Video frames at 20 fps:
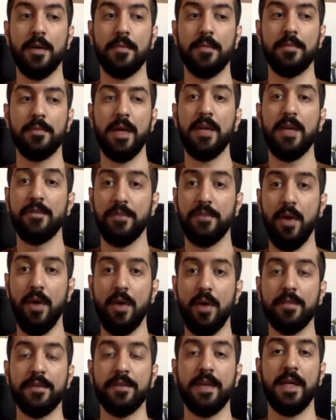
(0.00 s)

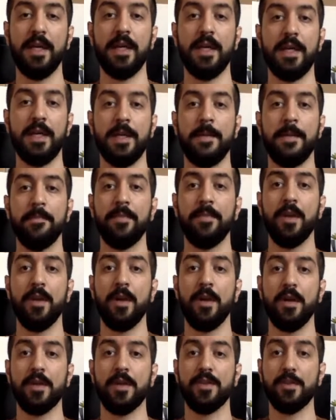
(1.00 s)
involved in
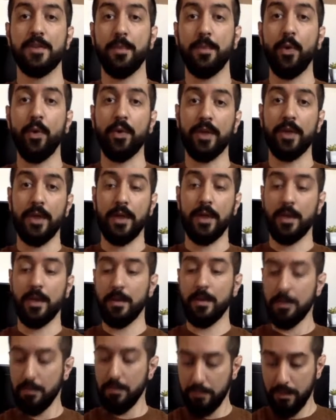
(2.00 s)
supporting
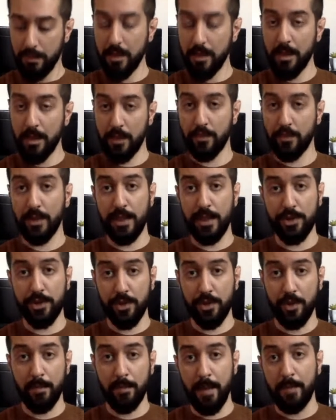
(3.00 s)

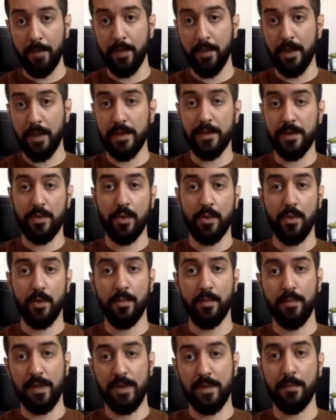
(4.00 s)
relational memory. So
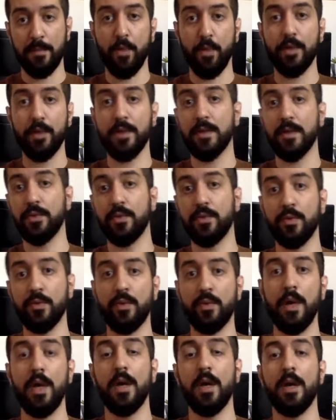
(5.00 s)
it's important to
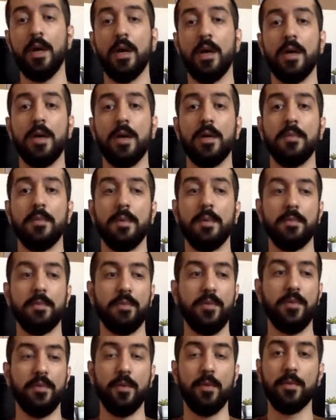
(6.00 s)

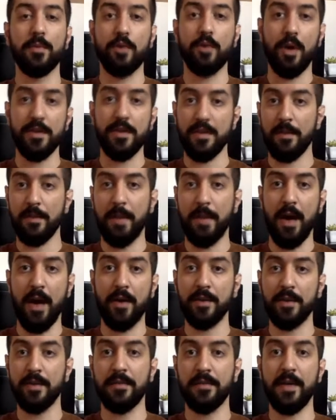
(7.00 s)
perform
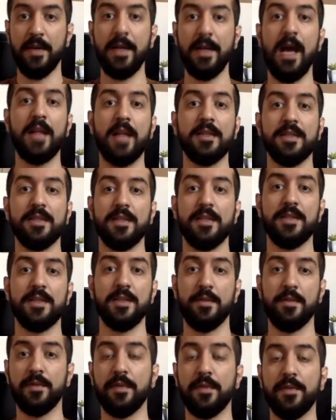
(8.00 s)
cross-comparative analyses
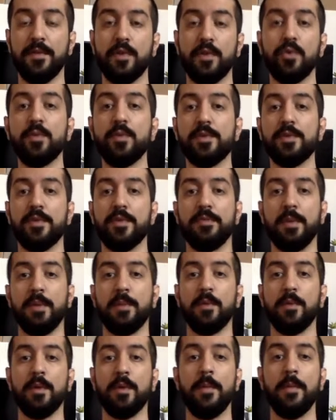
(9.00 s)
of different groups of
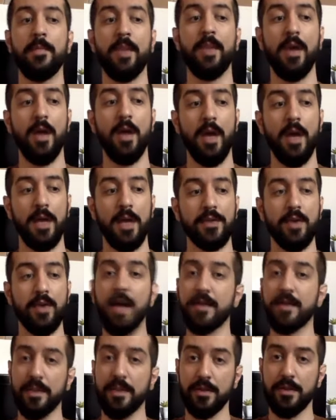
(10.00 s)
people. And so as it